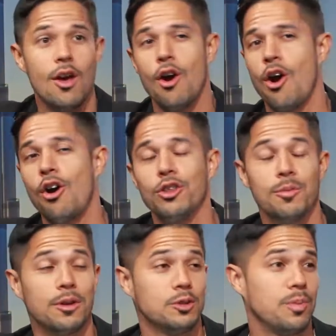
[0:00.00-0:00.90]
All the
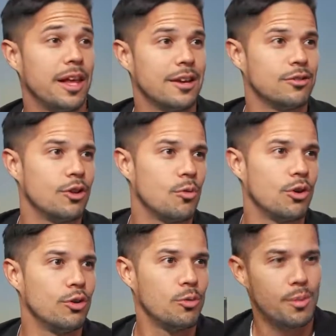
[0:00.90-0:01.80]
best players in the
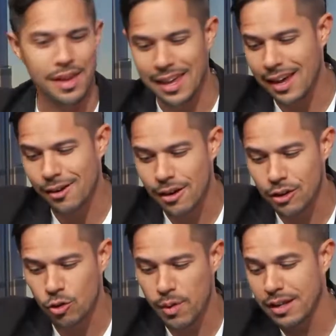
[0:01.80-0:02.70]
world will be here
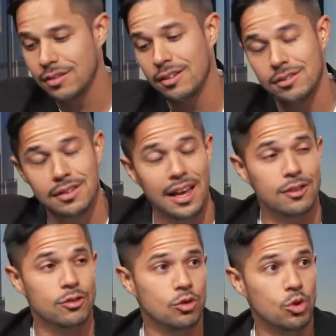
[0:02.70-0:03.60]
in Dubai these
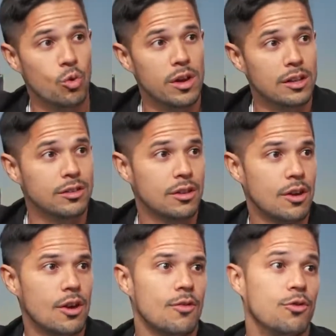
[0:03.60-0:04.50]
next 2 weeks
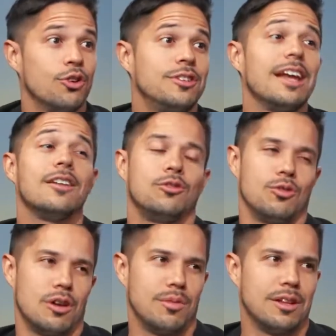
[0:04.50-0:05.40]
for tennis
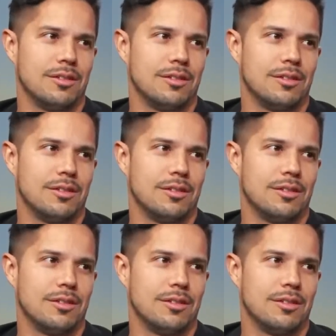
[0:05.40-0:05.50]
tournament.